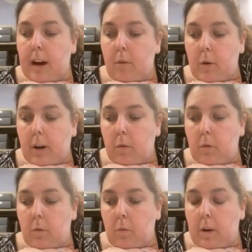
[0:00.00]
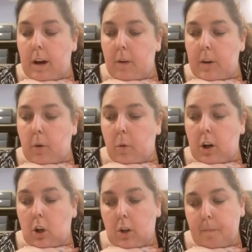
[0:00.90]
and Rick
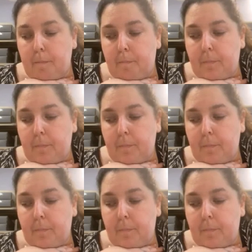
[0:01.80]
Worrell.